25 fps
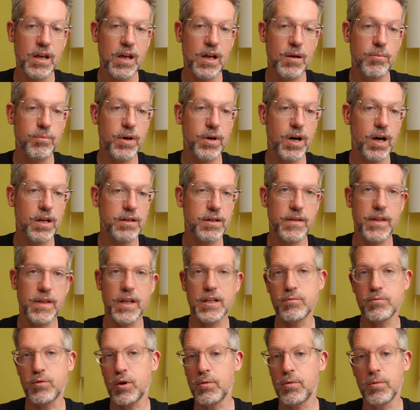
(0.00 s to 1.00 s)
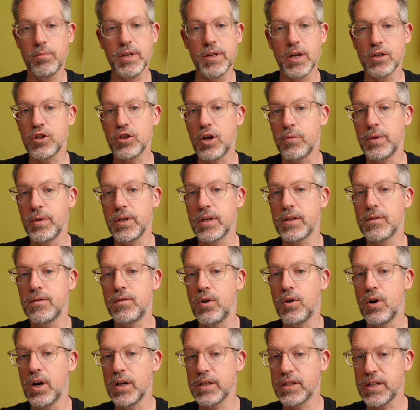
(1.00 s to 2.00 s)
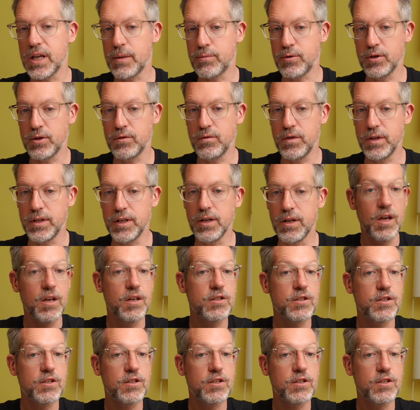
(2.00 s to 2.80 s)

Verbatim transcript: But that's probably a topic for a separate video.